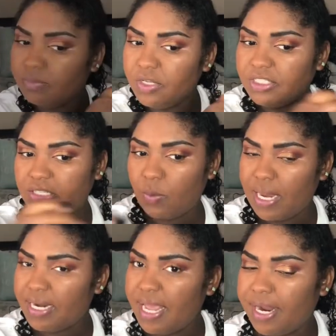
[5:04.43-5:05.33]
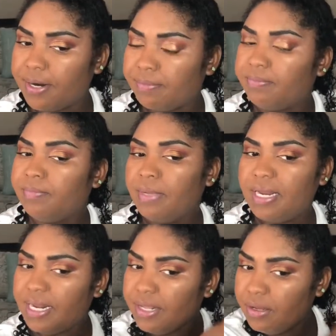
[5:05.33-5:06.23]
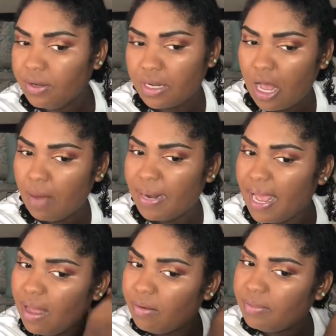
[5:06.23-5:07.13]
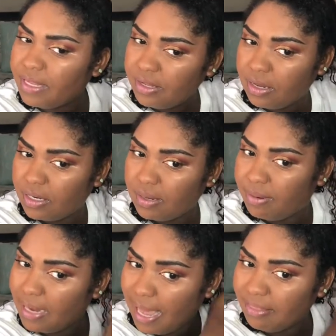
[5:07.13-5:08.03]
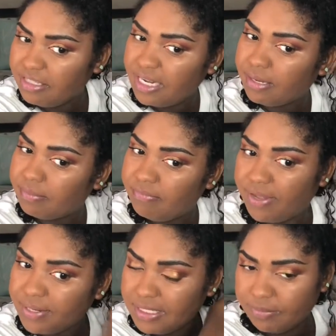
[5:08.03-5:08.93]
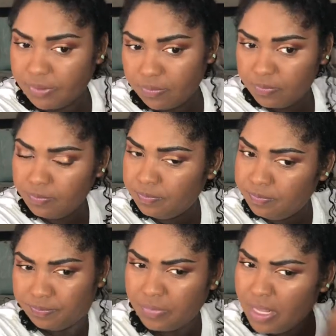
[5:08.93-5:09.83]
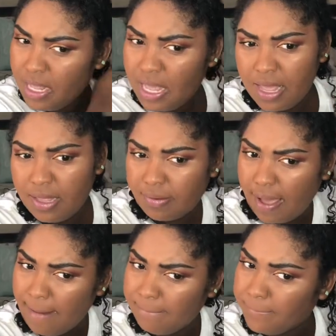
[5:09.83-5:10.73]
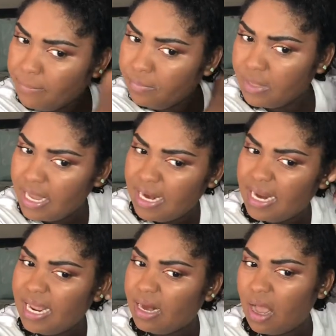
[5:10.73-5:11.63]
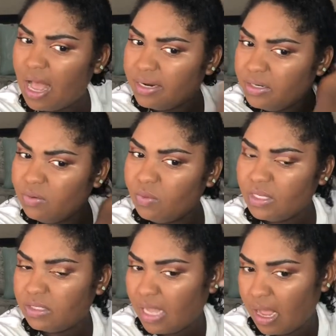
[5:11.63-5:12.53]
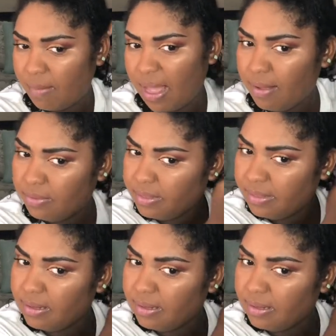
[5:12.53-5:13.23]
You're just wetting the hair, then you're gonna comb it out, then you're gonna apply the gel. Very simple. Okay, and then I do want to talk about